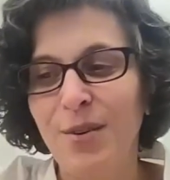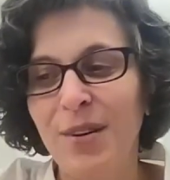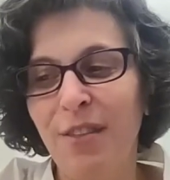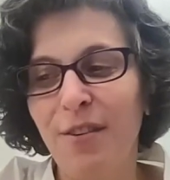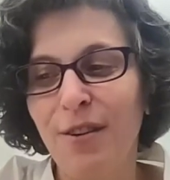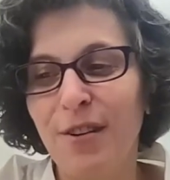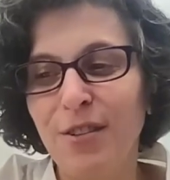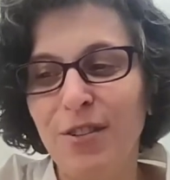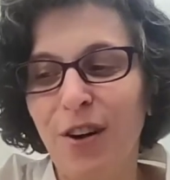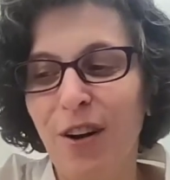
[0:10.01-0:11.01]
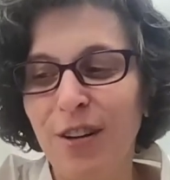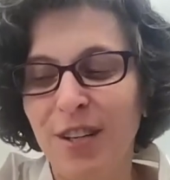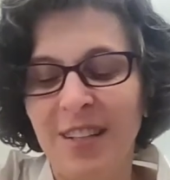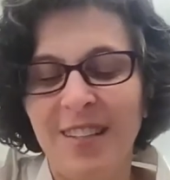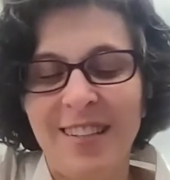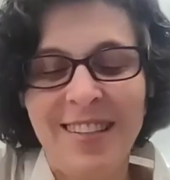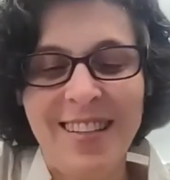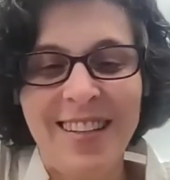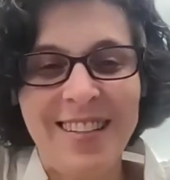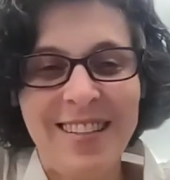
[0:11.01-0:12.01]
to another in our Star Justice
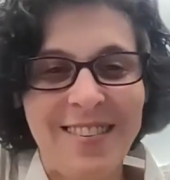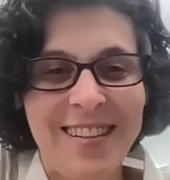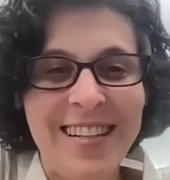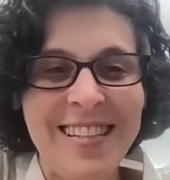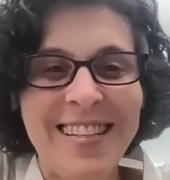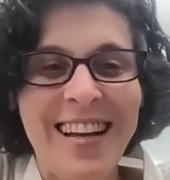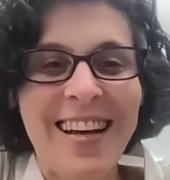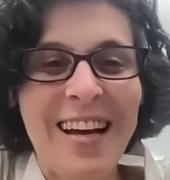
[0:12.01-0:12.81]
series.